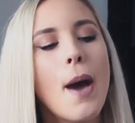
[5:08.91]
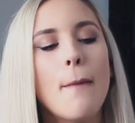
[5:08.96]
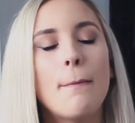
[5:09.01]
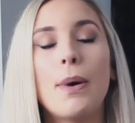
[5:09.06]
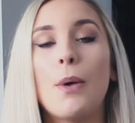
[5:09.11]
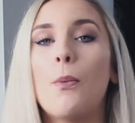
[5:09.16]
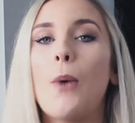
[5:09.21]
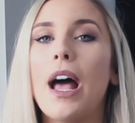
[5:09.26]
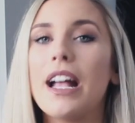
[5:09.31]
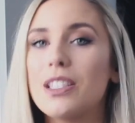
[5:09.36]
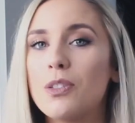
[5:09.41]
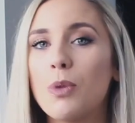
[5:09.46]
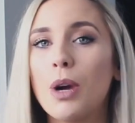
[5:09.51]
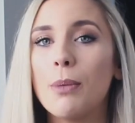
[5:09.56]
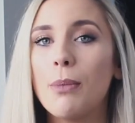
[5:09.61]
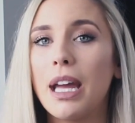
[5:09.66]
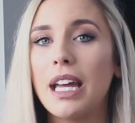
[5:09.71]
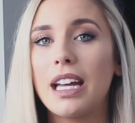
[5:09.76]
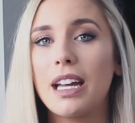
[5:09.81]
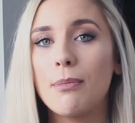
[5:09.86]
but that's
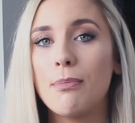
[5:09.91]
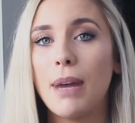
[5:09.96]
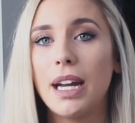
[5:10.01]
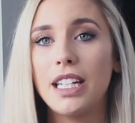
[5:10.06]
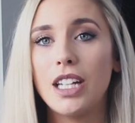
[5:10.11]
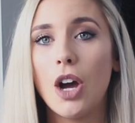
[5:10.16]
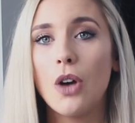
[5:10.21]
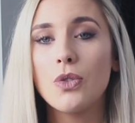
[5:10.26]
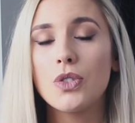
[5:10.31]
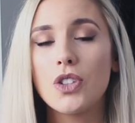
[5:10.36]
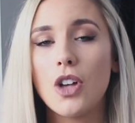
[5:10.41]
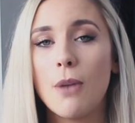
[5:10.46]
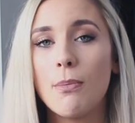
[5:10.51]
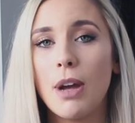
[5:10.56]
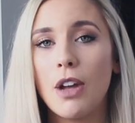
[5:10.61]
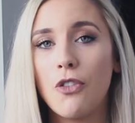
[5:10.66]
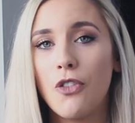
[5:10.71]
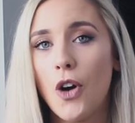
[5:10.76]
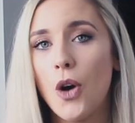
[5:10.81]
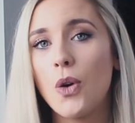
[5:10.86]
where my notes on
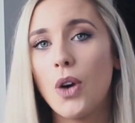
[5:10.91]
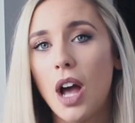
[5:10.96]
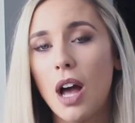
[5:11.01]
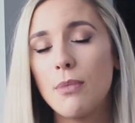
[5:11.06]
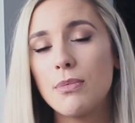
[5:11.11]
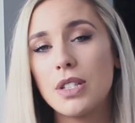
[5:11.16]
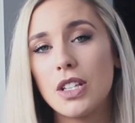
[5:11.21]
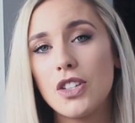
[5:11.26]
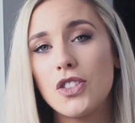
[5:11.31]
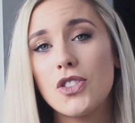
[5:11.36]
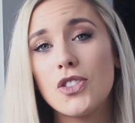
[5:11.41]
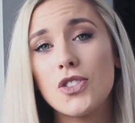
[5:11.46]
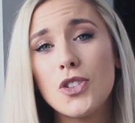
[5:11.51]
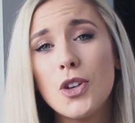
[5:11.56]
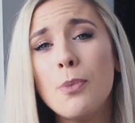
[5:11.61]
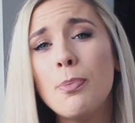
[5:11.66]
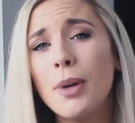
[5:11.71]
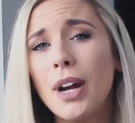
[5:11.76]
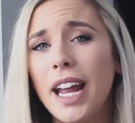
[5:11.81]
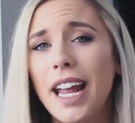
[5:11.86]
my phone comes in
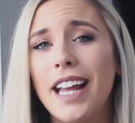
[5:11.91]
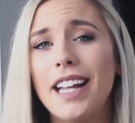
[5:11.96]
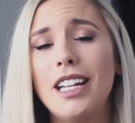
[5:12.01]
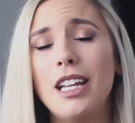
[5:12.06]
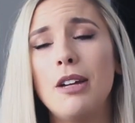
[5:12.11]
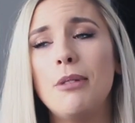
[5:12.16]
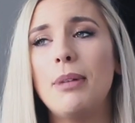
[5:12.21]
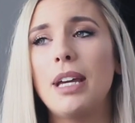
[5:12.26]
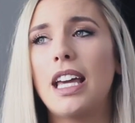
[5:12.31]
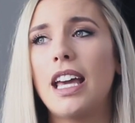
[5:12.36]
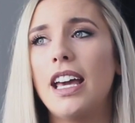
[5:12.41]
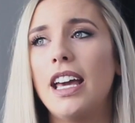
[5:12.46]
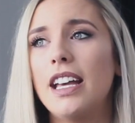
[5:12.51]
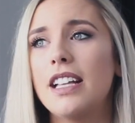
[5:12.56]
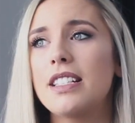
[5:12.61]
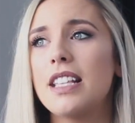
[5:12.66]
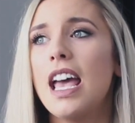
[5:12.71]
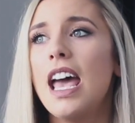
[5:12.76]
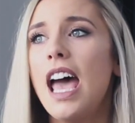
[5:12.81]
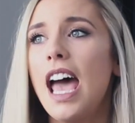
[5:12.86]
super handy,
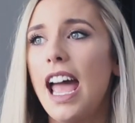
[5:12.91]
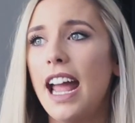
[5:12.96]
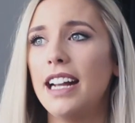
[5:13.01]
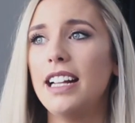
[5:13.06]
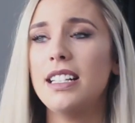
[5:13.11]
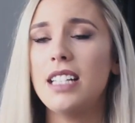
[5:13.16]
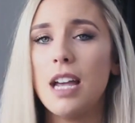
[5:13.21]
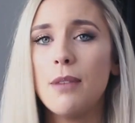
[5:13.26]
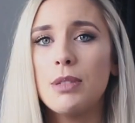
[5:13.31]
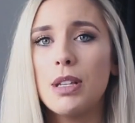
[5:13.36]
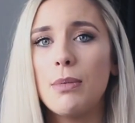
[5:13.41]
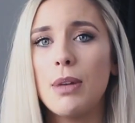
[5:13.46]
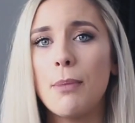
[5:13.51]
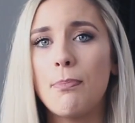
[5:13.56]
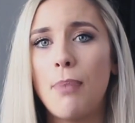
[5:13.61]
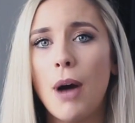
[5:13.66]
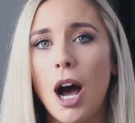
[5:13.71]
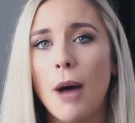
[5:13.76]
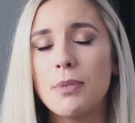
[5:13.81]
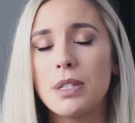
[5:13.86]
because anytime
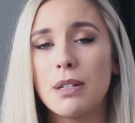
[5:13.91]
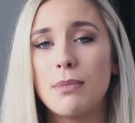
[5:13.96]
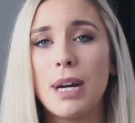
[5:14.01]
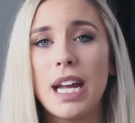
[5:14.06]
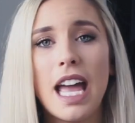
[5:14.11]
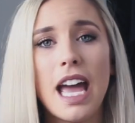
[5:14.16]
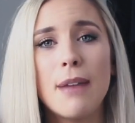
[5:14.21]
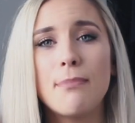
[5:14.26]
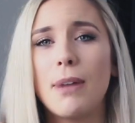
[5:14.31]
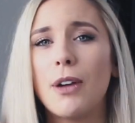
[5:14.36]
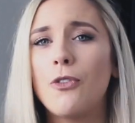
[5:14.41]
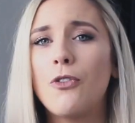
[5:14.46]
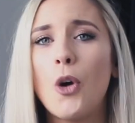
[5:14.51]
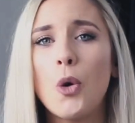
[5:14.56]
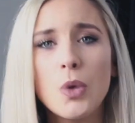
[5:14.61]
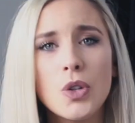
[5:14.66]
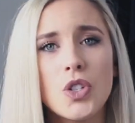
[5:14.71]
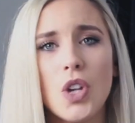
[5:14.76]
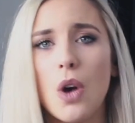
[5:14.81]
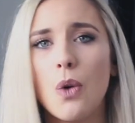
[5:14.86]
something pops into my head, my
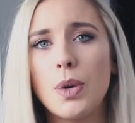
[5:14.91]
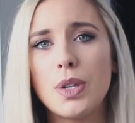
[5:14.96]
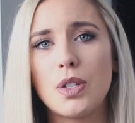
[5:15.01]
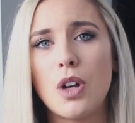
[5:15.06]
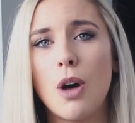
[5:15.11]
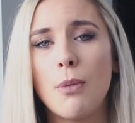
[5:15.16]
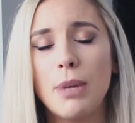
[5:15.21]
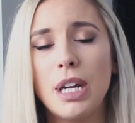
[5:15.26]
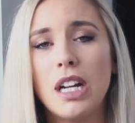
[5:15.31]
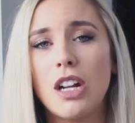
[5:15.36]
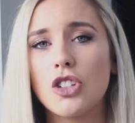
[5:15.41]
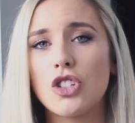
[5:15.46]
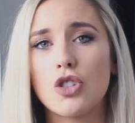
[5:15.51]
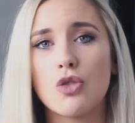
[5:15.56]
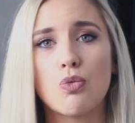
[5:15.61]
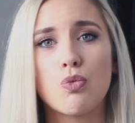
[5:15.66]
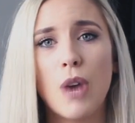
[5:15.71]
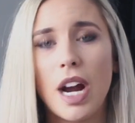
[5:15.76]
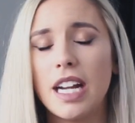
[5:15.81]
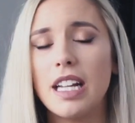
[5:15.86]
phone is always on me and I'll
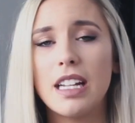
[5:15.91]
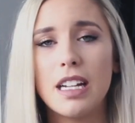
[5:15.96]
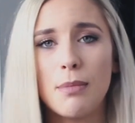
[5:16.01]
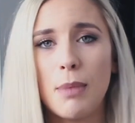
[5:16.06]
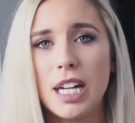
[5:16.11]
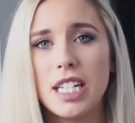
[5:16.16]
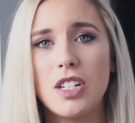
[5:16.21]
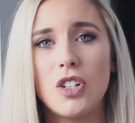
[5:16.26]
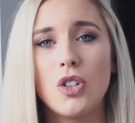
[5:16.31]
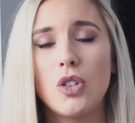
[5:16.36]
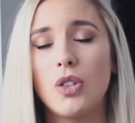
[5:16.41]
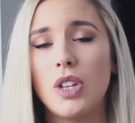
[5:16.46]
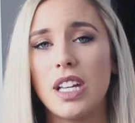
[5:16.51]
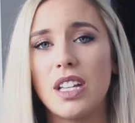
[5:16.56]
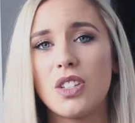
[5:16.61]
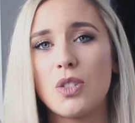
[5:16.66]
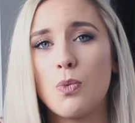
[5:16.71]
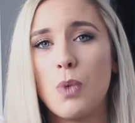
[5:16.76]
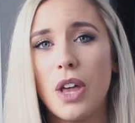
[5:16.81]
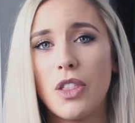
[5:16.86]
just write it into my to-do
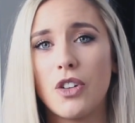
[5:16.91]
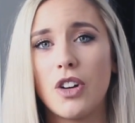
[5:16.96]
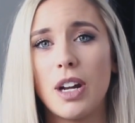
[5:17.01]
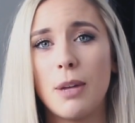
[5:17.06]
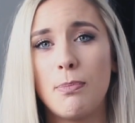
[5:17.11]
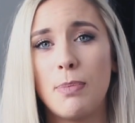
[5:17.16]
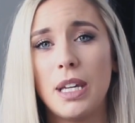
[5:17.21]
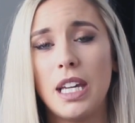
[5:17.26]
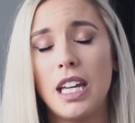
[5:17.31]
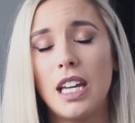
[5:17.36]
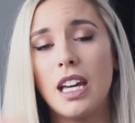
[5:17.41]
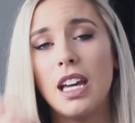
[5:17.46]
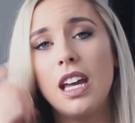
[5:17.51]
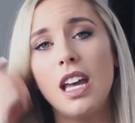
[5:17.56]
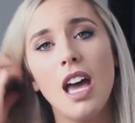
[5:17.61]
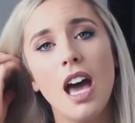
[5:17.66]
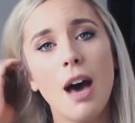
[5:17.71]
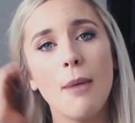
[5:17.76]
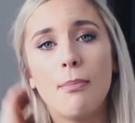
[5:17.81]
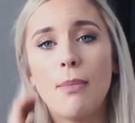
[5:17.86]
list, whether it be
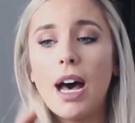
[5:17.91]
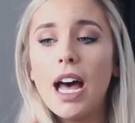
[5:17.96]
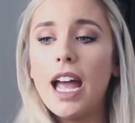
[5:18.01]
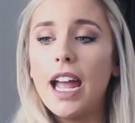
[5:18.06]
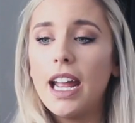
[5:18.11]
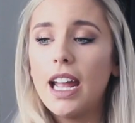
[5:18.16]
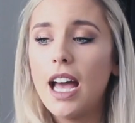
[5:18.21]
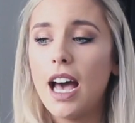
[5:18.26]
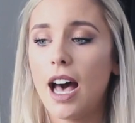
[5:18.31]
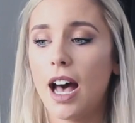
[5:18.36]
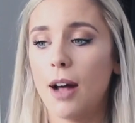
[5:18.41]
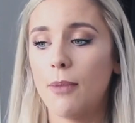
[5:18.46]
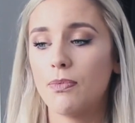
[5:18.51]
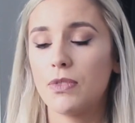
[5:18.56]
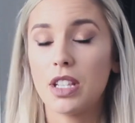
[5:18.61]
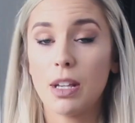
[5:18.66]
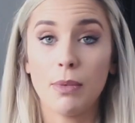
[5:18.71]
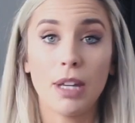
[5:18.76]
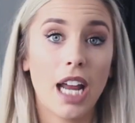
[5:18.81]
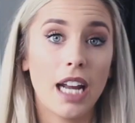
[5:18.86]
my
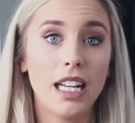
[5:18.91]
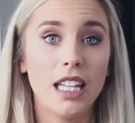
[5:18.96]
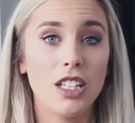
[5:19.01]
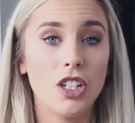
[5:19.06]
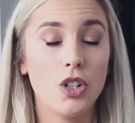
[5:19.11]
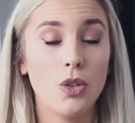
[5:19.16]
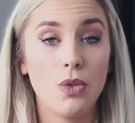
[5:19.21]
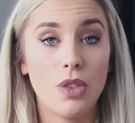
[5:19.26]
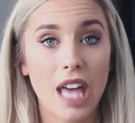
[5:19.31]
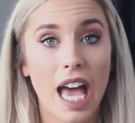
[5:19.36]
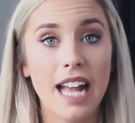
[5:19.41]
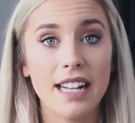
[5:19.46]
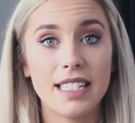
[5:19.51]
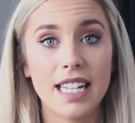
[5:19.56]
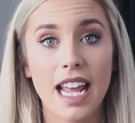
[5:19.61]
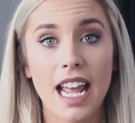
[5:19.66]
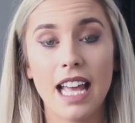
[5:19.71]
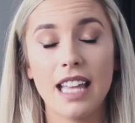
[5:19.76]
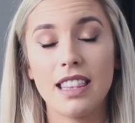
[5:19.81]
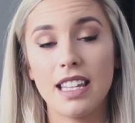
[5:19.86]
something I need to do that
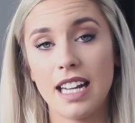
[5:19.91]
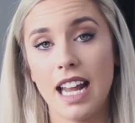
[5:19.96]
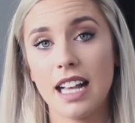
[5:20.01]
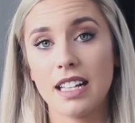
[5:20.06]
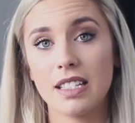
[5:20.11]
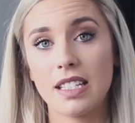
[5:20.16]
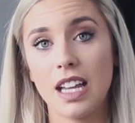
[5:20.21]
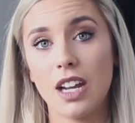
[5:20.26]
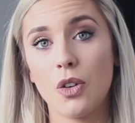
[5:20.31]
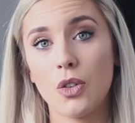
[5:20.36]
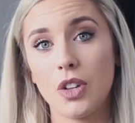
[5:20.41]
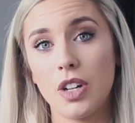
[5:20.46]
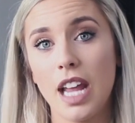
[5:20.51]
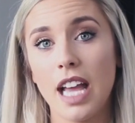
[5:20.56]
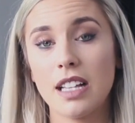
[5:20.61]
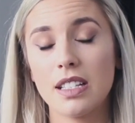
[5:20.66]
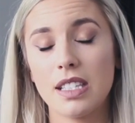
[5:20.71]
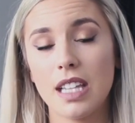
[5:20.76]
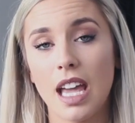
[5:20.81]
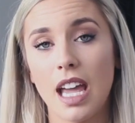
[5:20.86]
day, the next day, or the
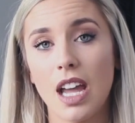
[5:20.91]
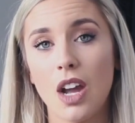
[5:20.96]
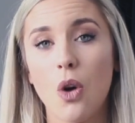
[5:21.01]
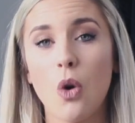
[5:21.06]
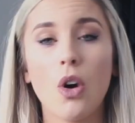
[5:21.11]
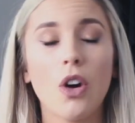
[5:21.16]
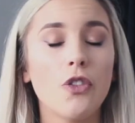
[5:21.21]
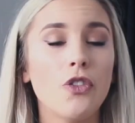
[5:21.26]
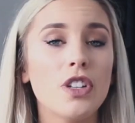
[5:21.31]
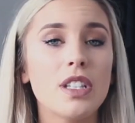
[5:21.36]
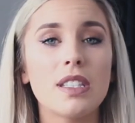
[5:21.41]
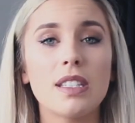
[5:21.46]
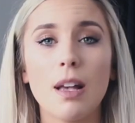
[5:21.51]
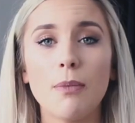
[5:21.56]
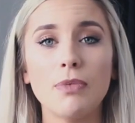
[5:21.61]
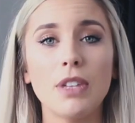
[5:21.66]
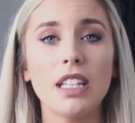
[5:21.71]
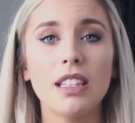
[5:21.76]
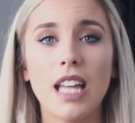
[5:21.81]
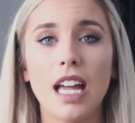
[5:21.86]
next day, or if it's
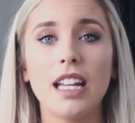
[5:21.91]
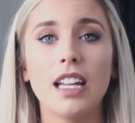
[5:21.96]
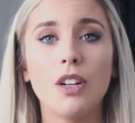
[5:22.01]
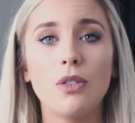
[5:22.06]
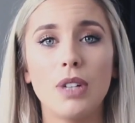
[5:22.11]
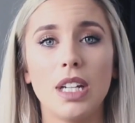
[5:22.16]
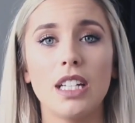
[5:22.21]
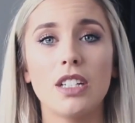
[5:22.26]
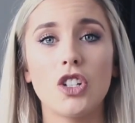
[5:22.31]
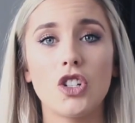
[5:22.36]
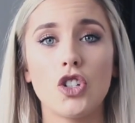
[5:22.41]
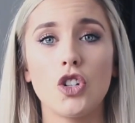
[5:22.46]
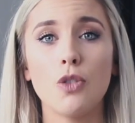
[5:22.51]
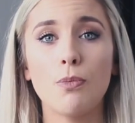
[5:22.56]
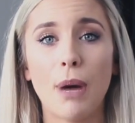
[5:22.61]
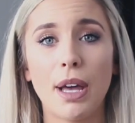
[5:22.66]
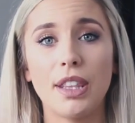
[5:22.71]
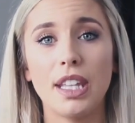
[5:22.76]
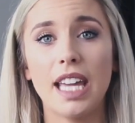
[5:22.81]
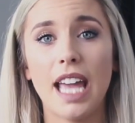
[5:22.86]
something that you need to do
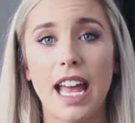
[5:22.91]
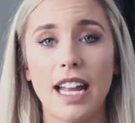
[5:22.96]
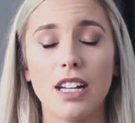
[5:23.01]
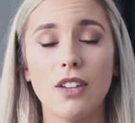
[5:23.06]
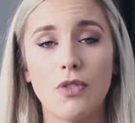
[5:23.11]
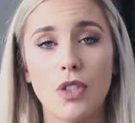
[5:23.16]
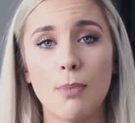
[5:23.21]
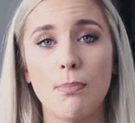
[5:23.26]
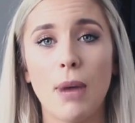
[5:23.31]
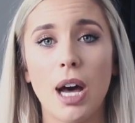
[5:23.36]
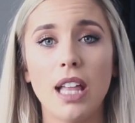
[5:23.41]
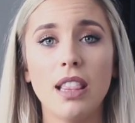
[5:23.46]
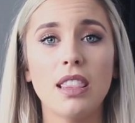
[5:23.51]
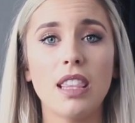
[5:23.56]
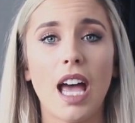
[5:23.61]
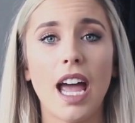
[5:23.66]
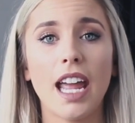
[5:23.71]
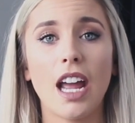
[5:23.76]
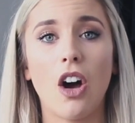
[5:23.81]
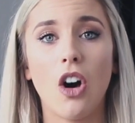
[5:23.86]
by the end of the
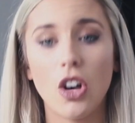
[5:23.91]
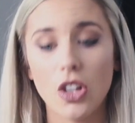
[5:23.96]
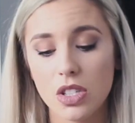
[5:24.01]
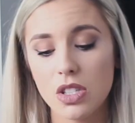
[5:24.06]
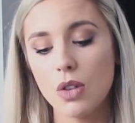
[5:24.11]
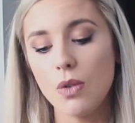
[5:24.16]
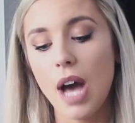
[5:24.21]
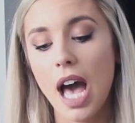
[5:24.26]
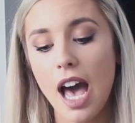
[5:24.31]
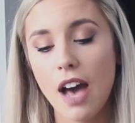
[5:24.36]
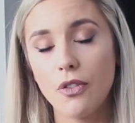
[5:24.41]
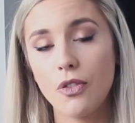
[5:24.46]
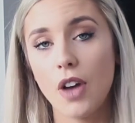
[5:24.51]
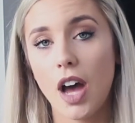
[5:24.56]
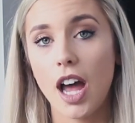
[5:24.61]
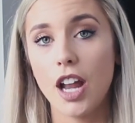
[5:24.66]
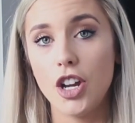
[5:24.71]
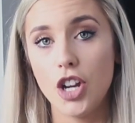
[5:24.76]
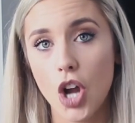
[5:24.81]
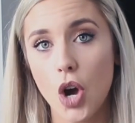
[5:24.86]
month, I also have
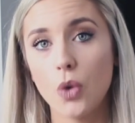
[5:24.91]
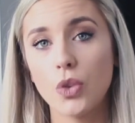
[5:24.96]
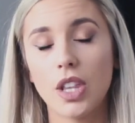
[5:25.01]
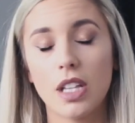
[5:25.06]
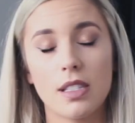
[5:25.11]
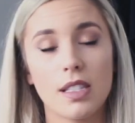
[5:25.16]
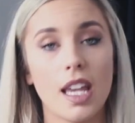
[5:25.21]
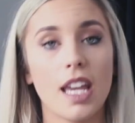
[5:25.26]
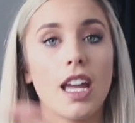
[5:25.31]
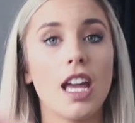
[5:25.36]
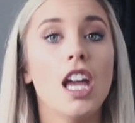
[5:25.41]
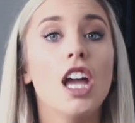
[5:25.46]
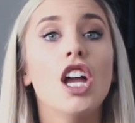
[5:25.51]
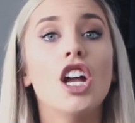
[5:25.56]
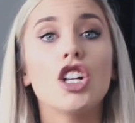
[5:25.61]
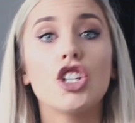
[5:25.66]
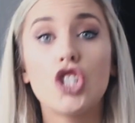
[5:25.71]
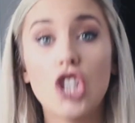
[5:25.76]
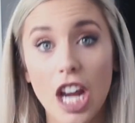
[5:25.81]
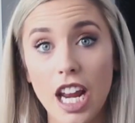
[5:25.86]
a note that's like
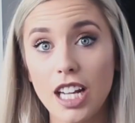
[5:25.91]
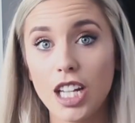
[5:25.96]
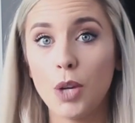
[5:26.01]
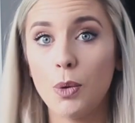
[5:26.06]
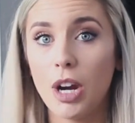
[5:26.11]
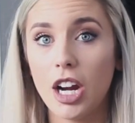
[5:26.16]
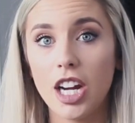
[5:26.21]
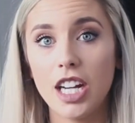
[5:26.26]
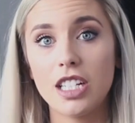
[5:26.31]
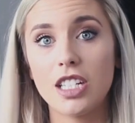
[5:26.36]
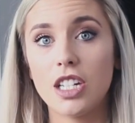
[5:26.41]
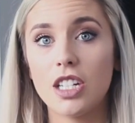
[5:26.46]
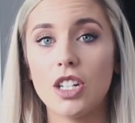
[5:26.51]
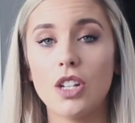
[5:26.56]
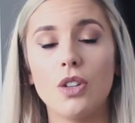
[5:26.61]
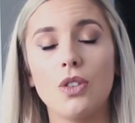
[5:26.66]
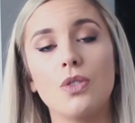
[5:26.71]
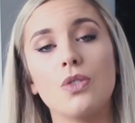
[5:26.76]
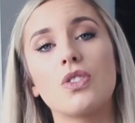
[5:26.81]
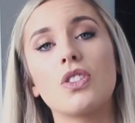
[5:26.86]
January
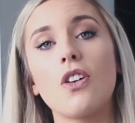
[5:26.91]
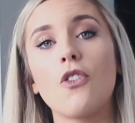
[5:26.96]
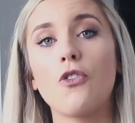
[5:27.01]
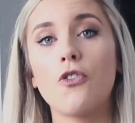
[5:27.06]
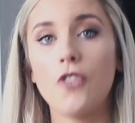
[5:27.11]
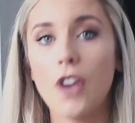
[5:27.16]
to-dos,